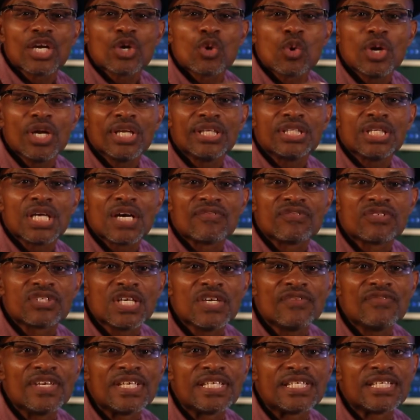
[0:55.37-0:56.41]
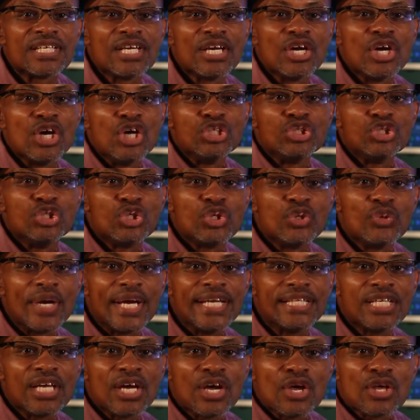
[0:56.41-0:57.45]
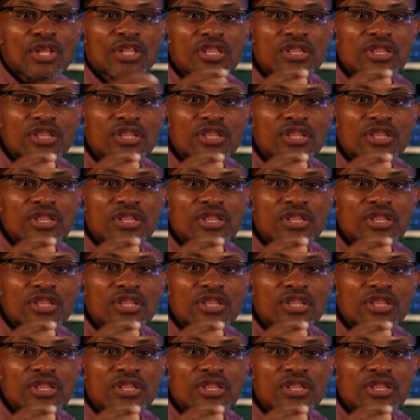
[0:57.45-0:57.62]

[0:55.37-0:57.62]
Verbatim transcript: quality of service to create